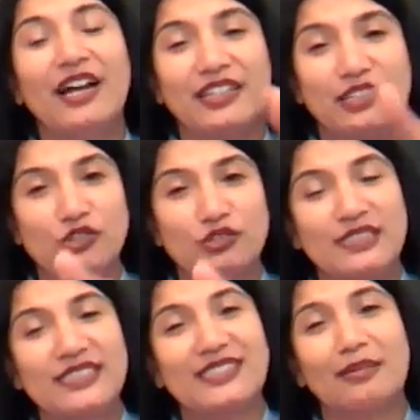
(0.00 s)
are the
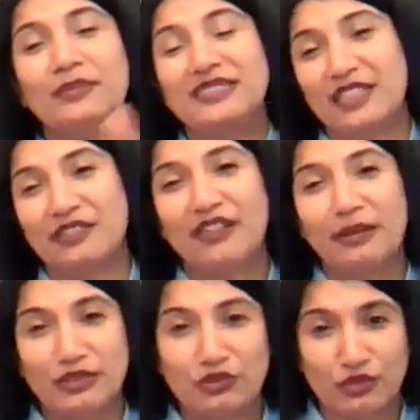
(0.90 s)
insurance companies and the
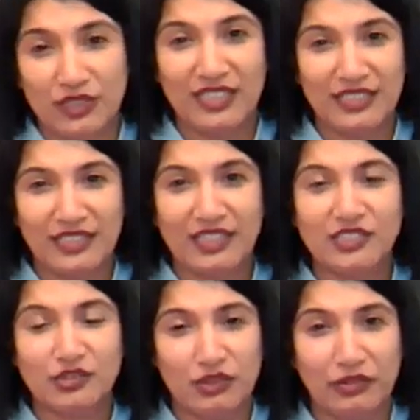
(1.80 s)
pharmaceutical
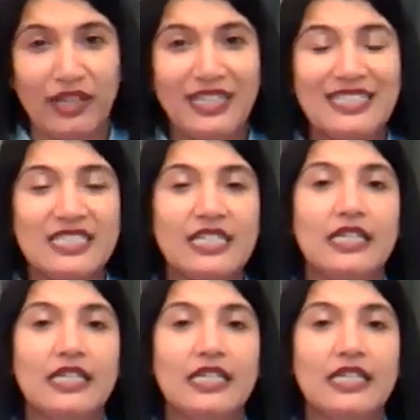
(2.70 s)
industry, right?